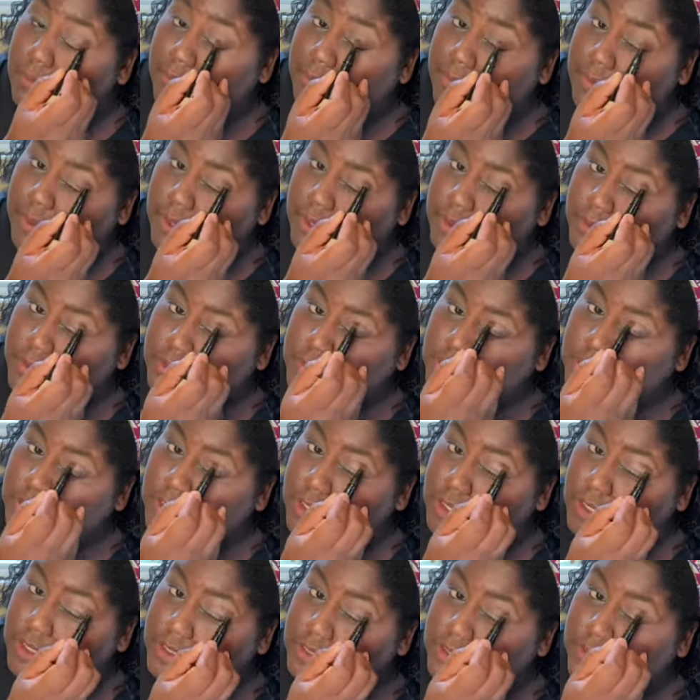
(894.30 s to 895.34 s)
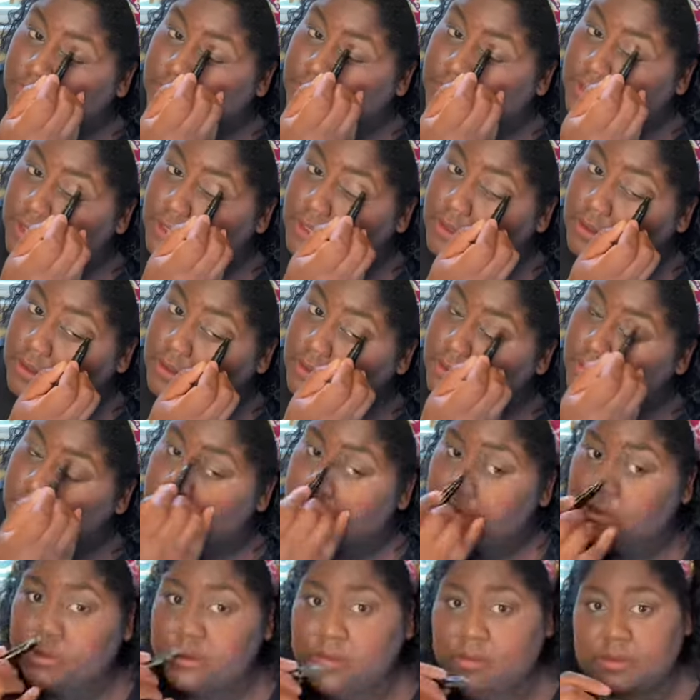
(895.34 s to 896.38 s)
but I was trying to be
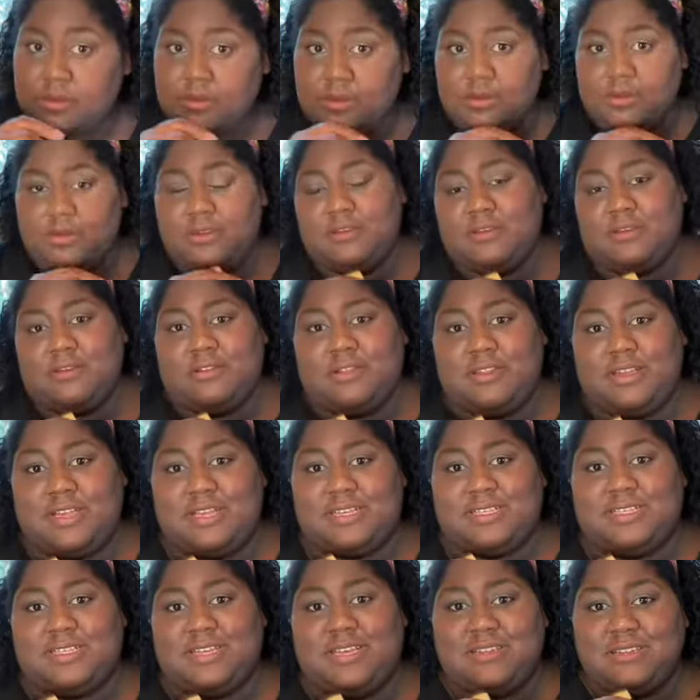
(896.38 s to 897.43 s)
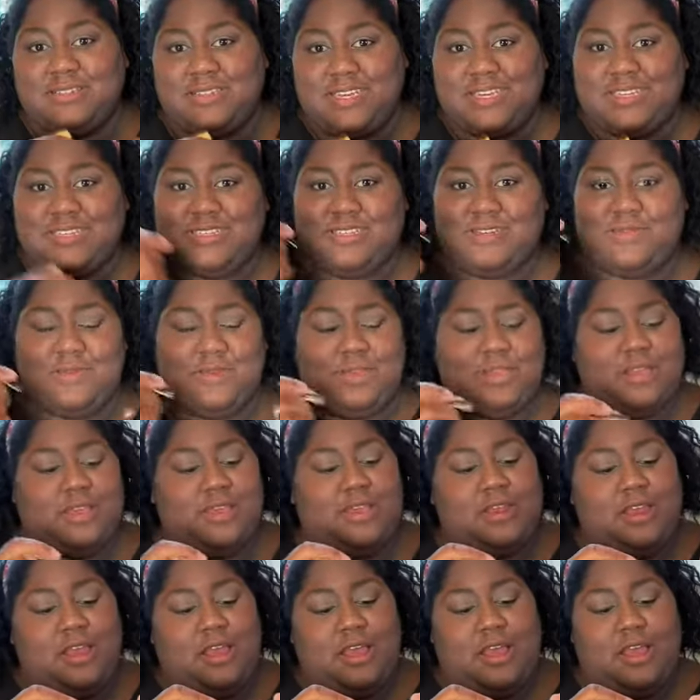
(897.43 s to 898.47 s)
like I said, dainty with
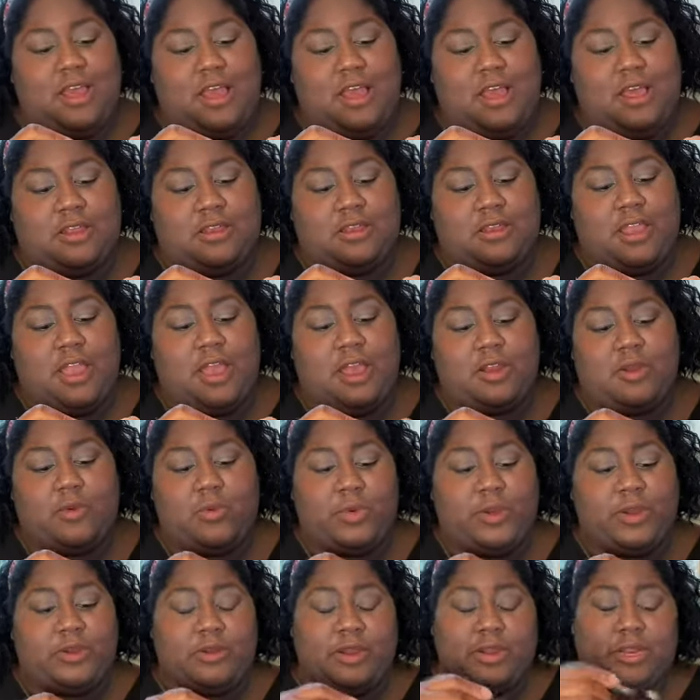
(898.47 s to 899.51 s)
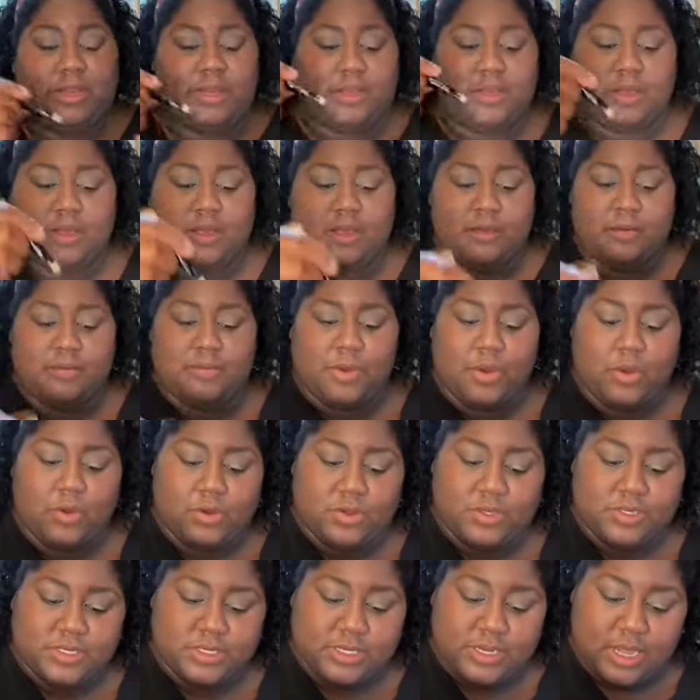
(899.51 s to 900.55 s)
it and kind of weary. My
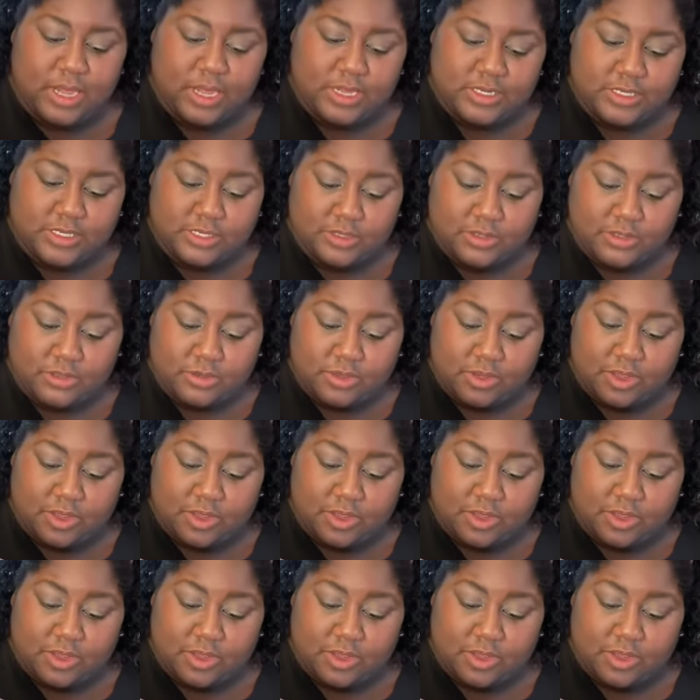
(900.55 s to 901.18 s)
goal is not to